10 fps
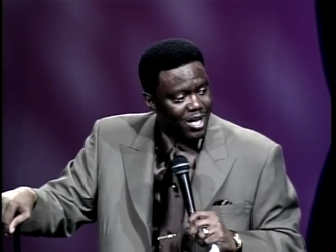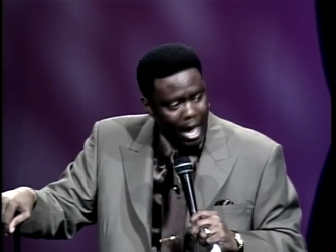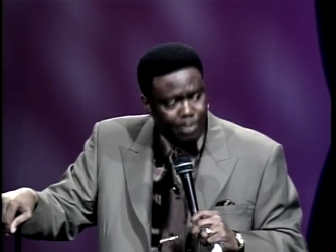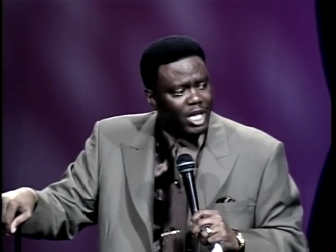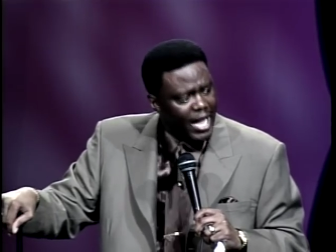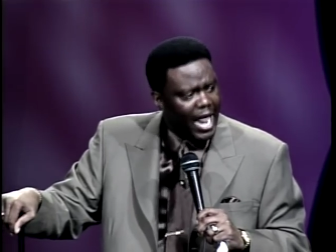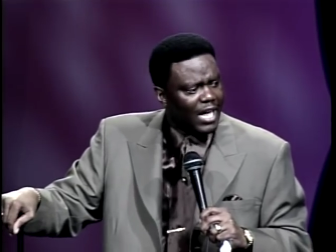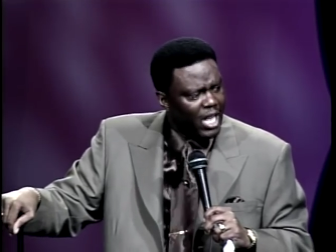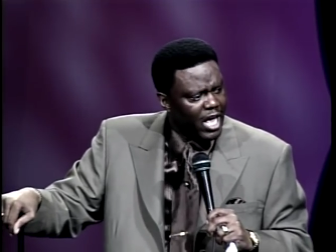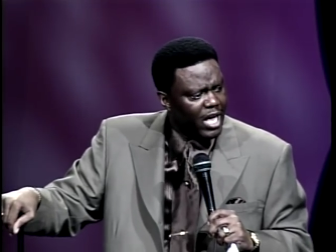I'm telling you like
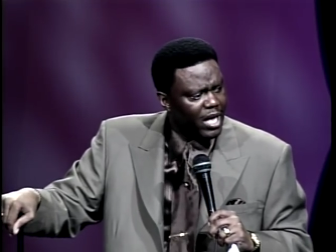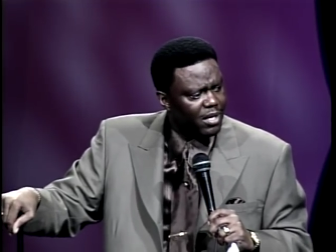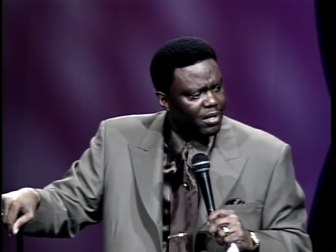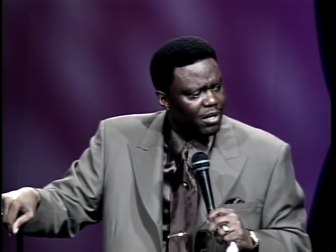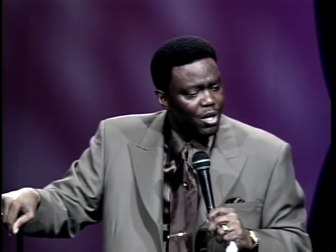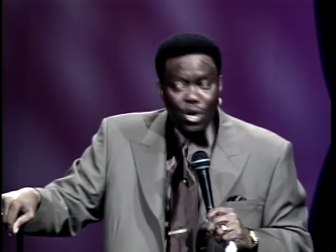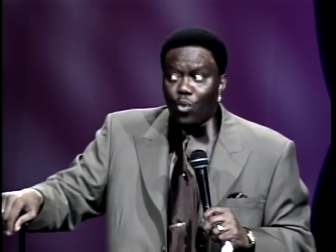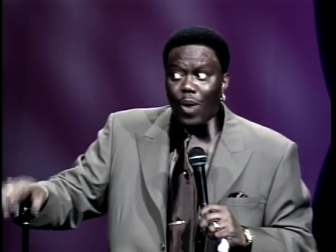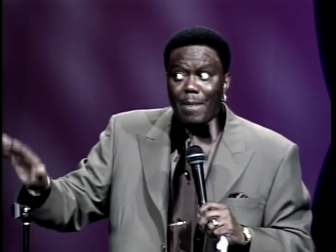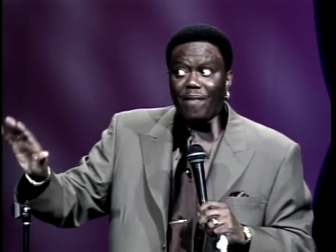it is.
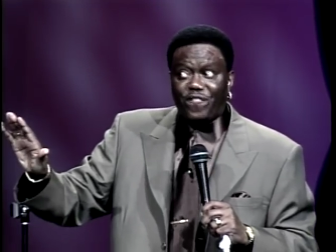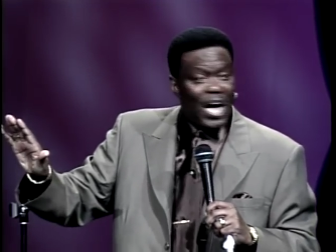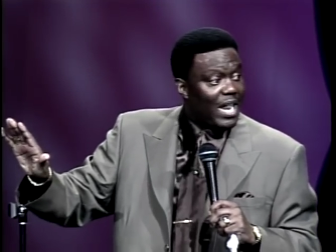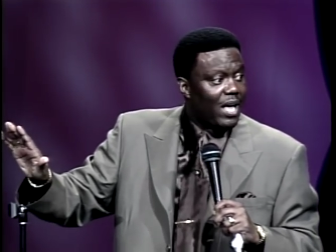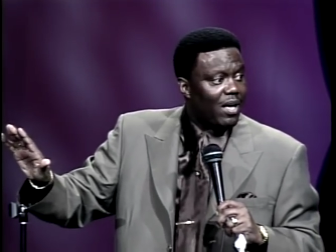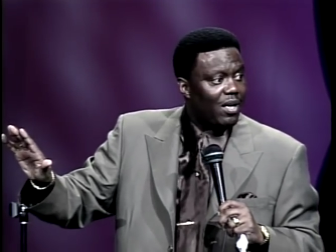Women funny.